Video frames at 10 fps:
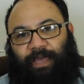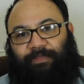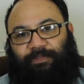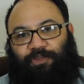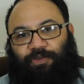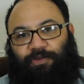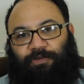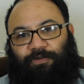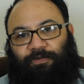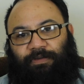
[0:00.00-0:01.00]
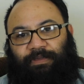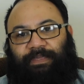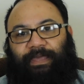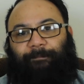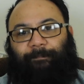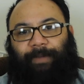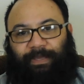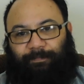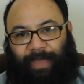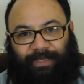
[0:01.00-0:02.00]
and then you get money
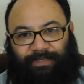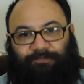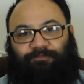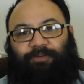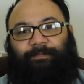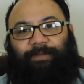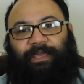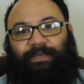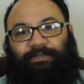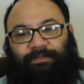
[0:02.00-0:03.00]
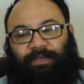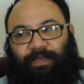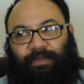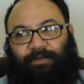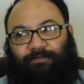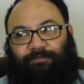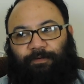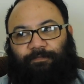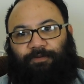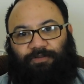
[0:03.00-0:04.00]
back as a rebate
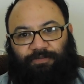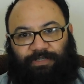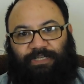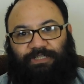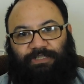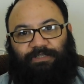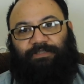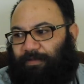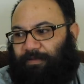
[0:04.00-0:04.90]
from consultations.